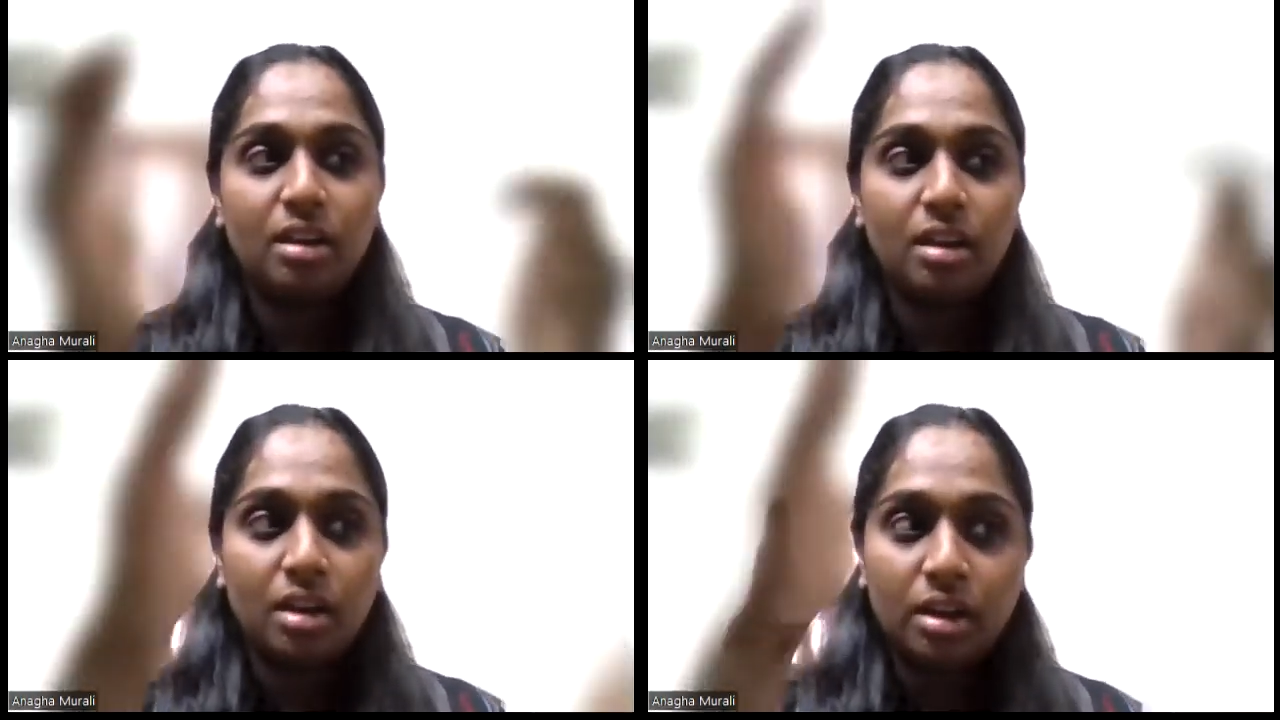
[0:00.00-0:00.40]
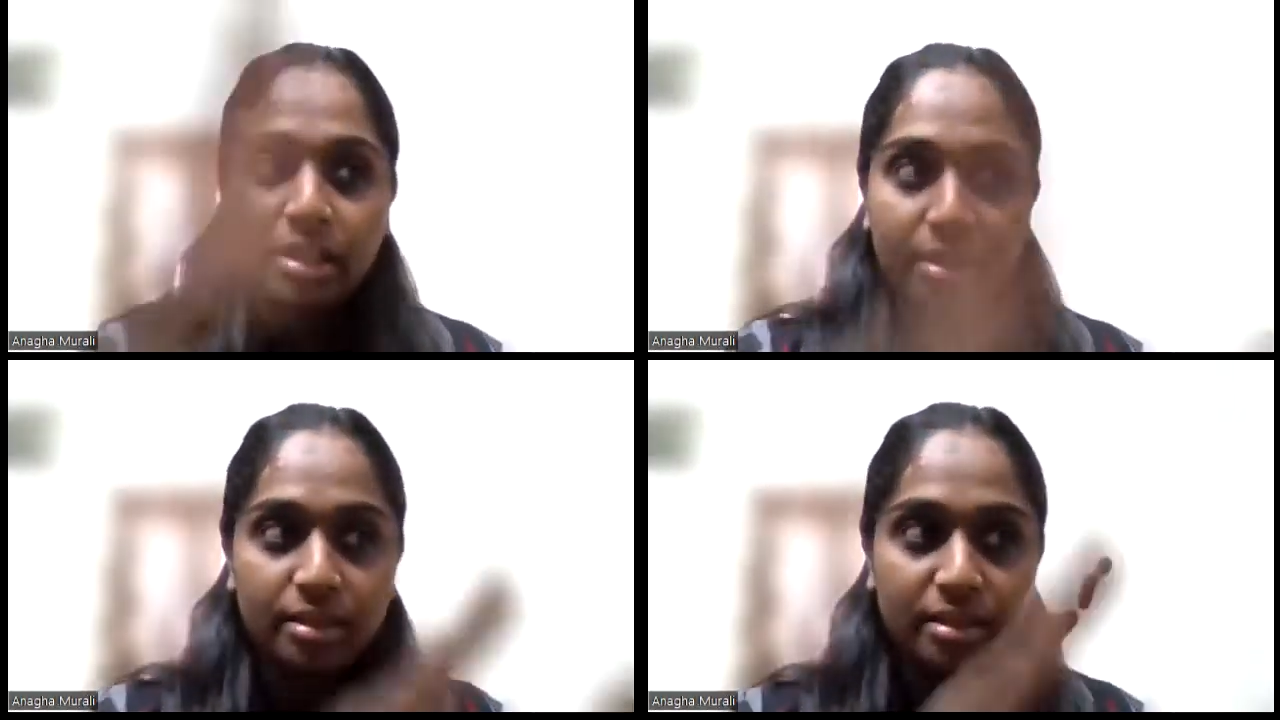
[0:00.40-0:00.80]
uh,
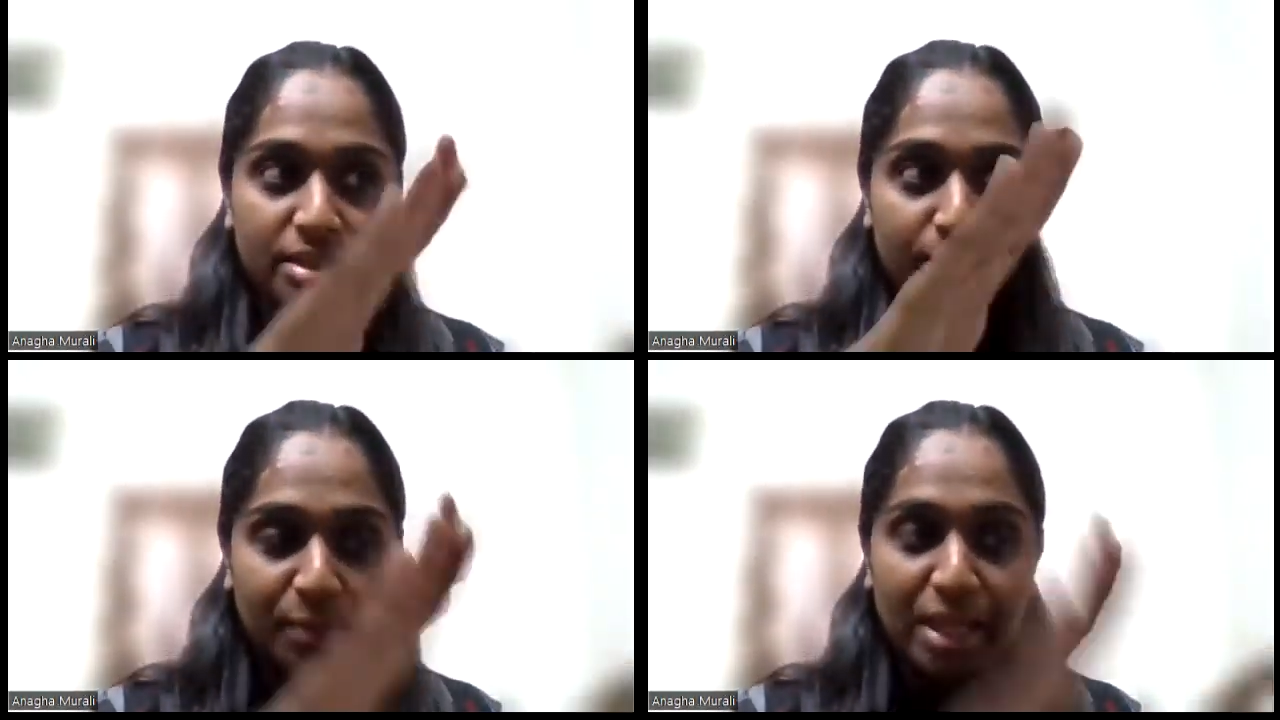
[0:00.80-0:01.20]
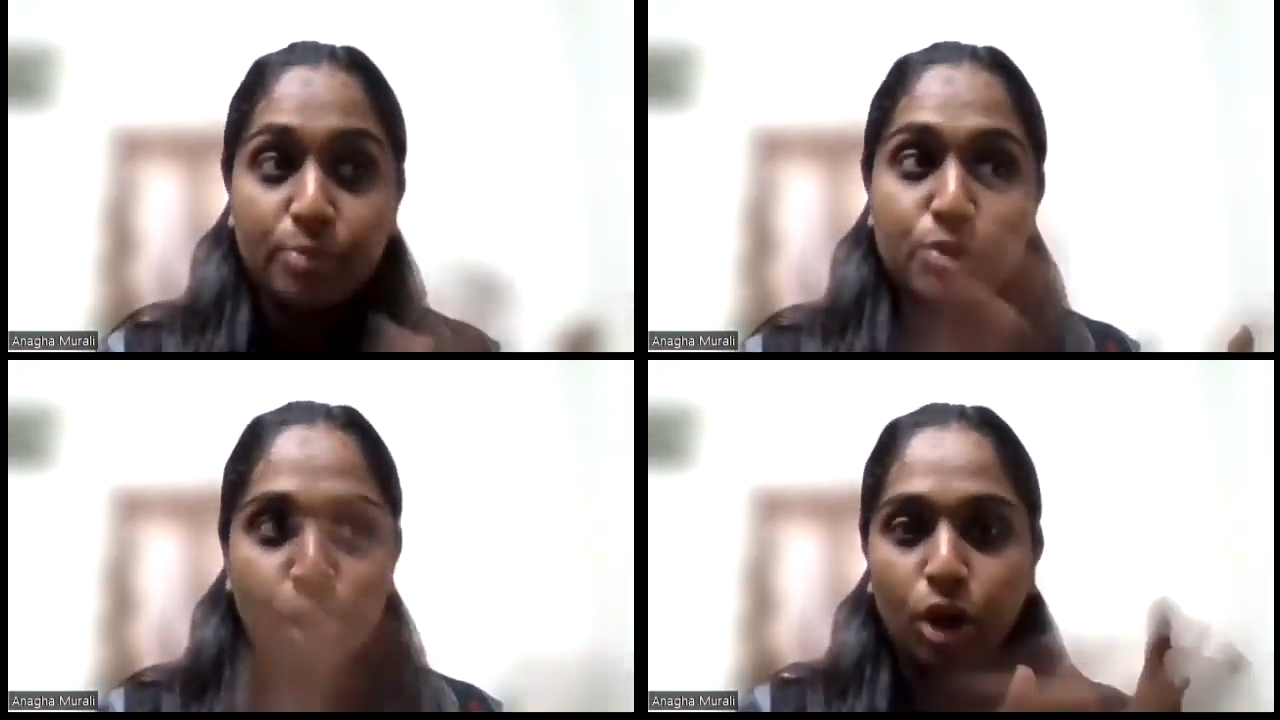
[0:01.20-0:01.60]

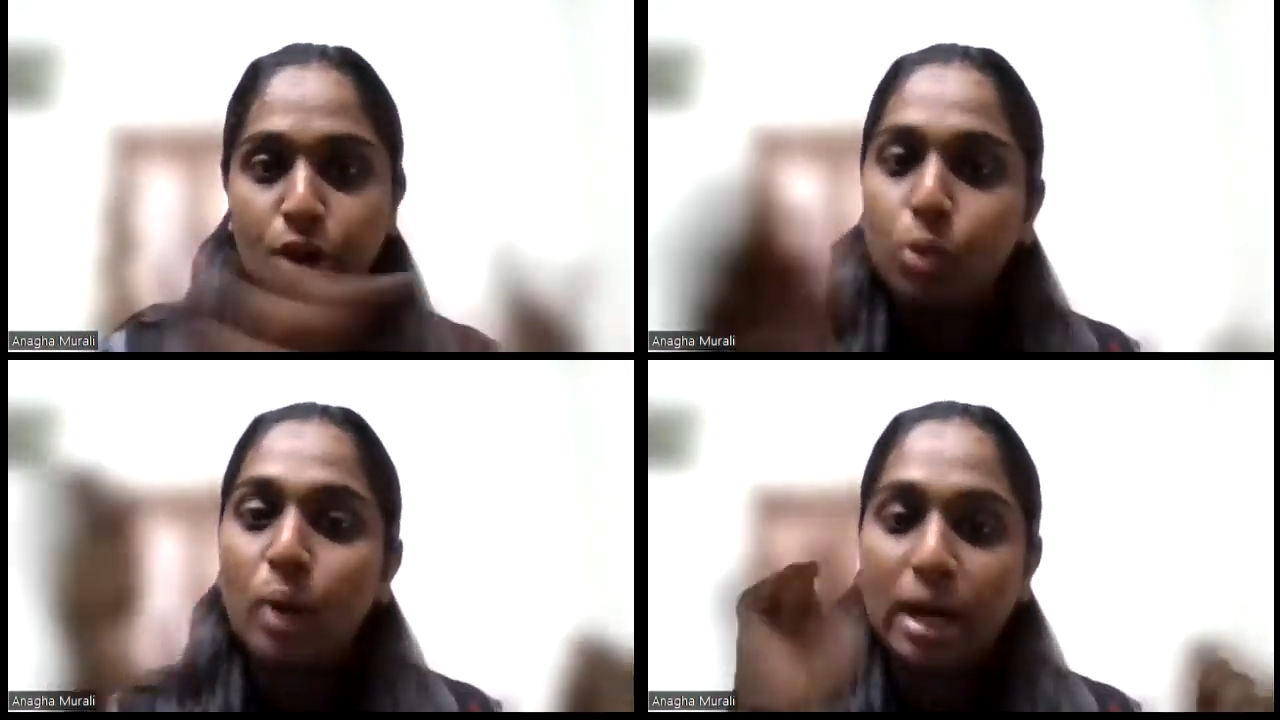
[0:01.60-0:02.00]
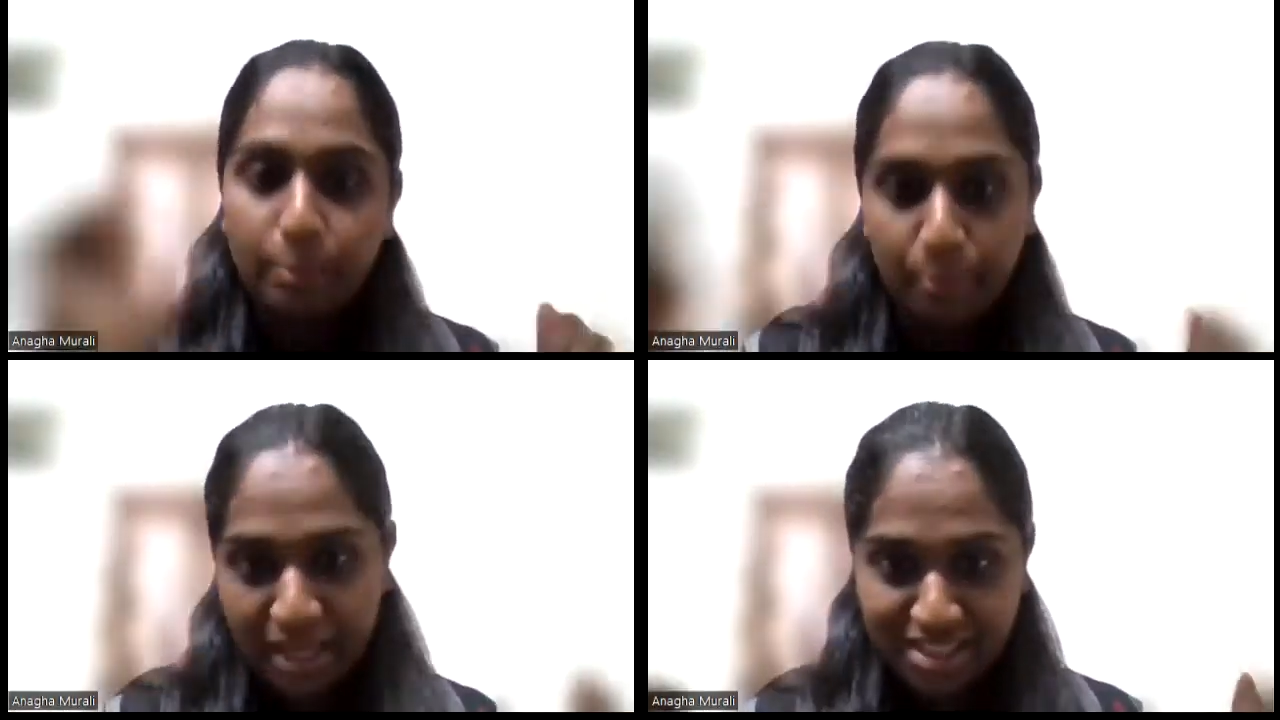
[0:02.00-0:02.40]
become short to
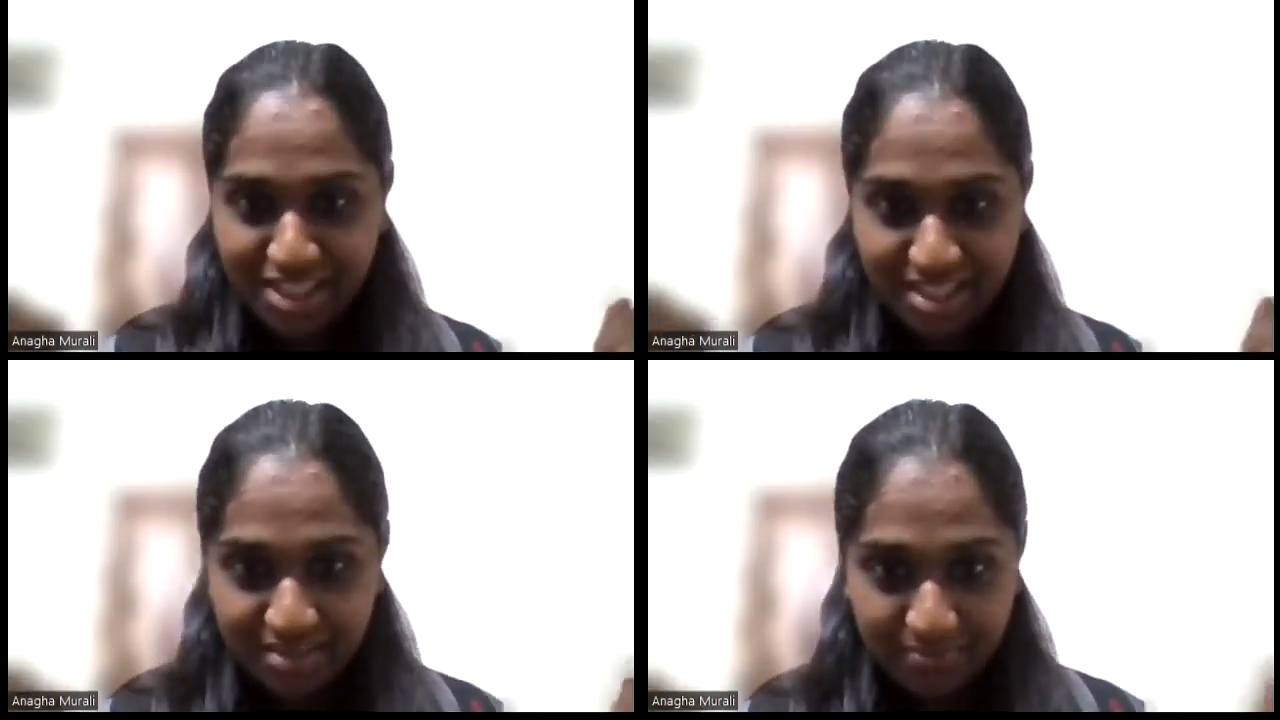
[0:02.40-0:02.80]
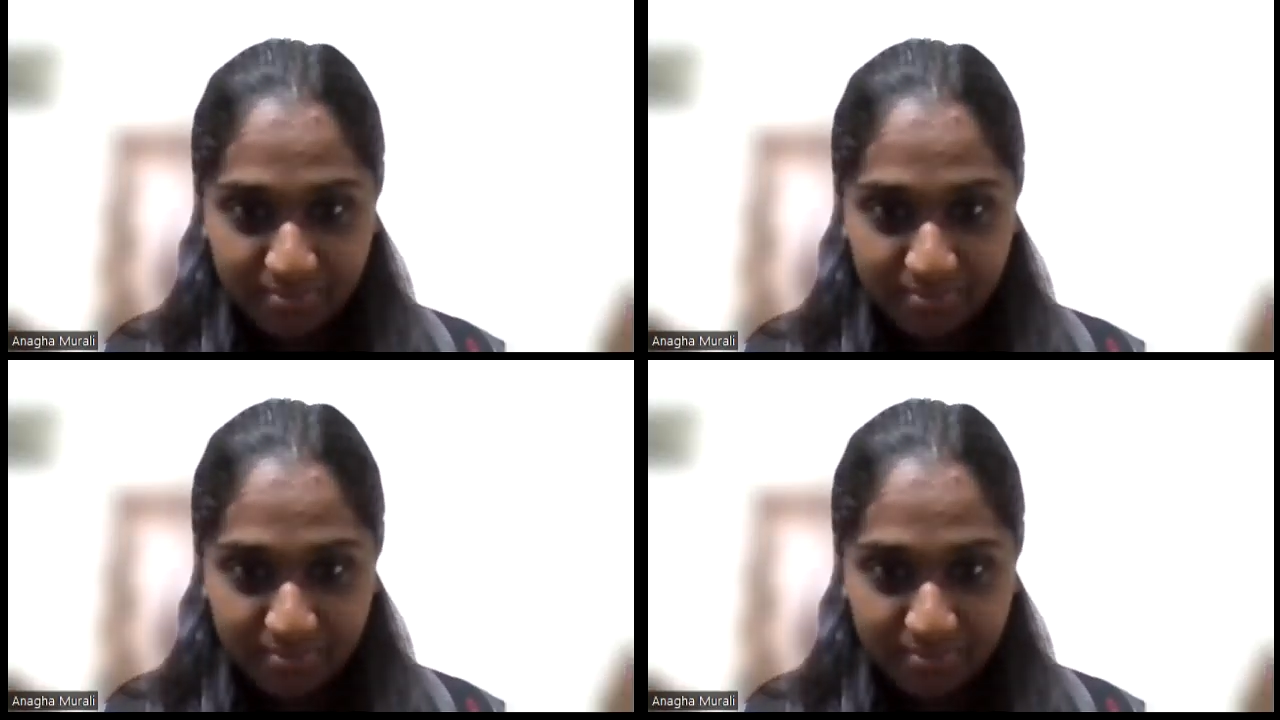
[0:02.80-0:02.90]
one page.